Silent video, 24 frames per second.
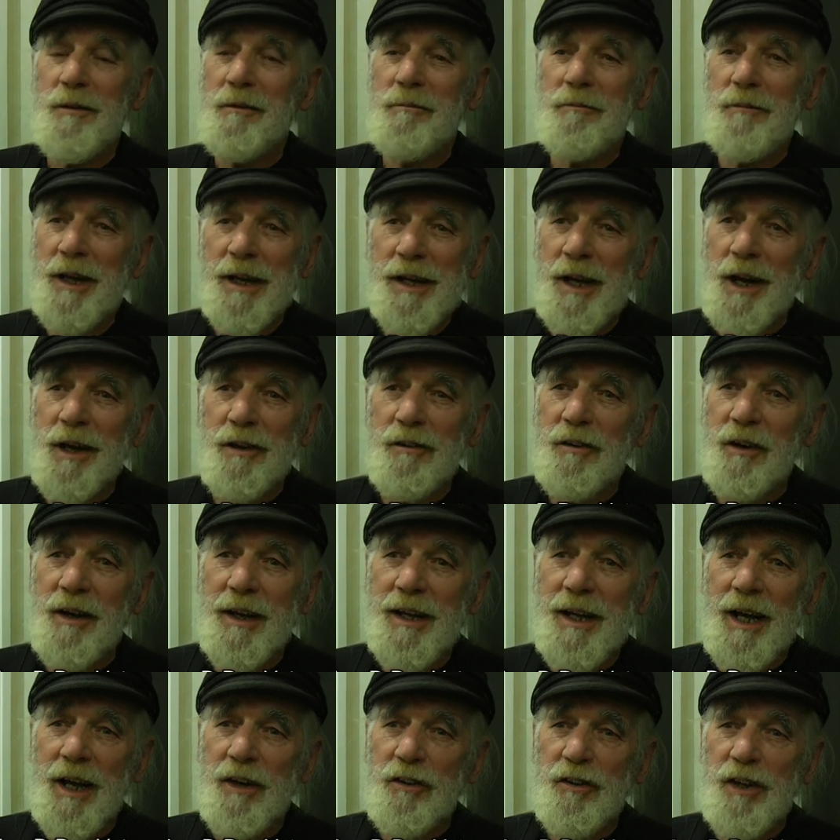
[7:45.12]
they
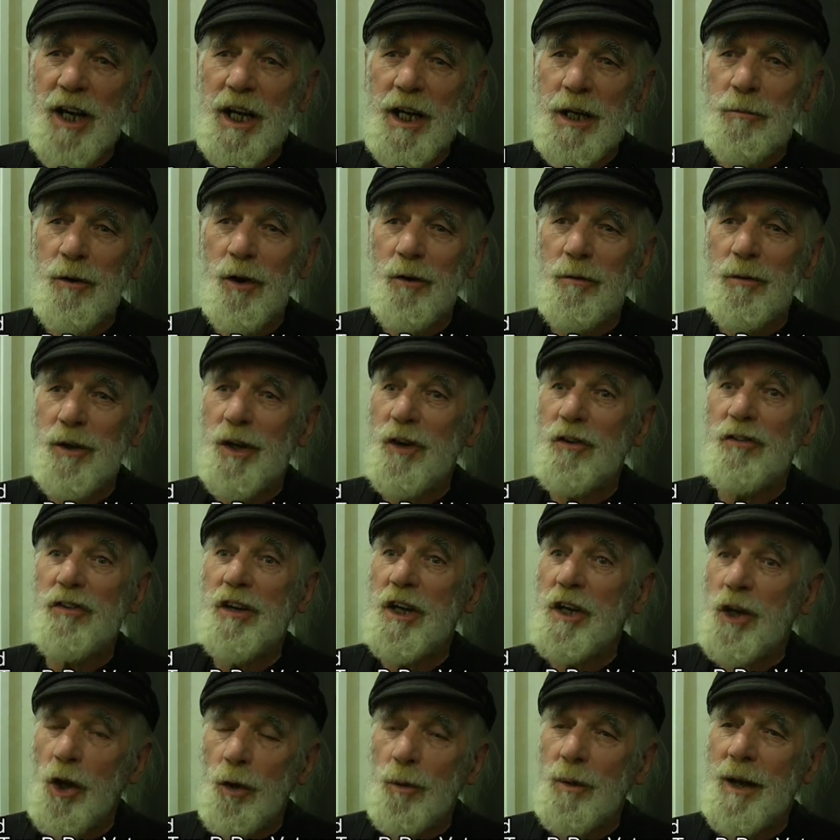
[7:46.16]
can't take them over, because
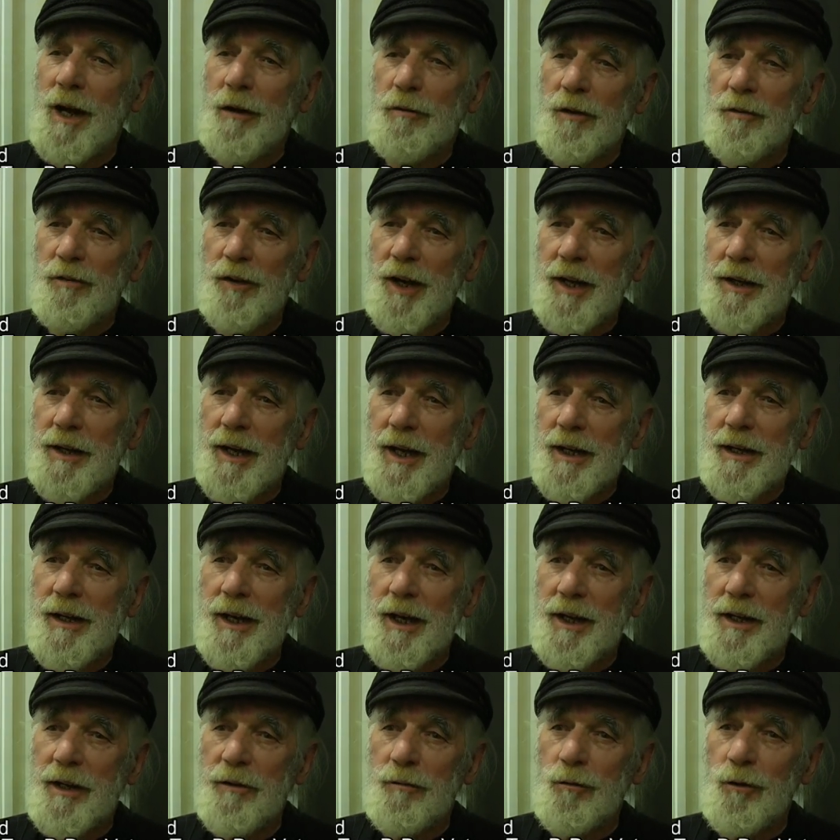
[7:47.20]
they don't know how to fight that
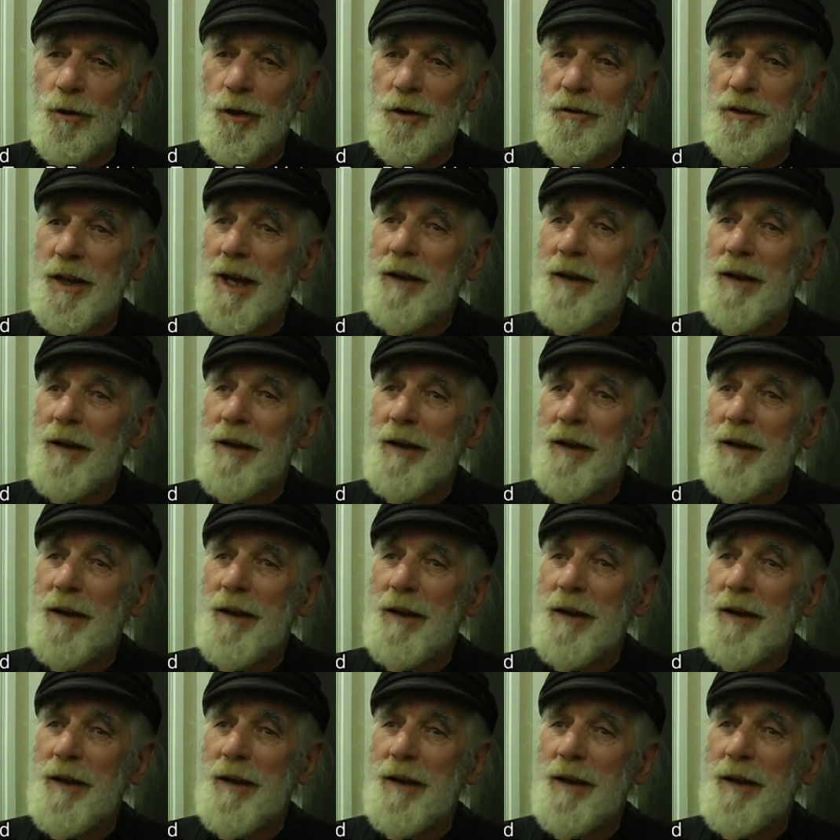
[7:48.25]
kind of war.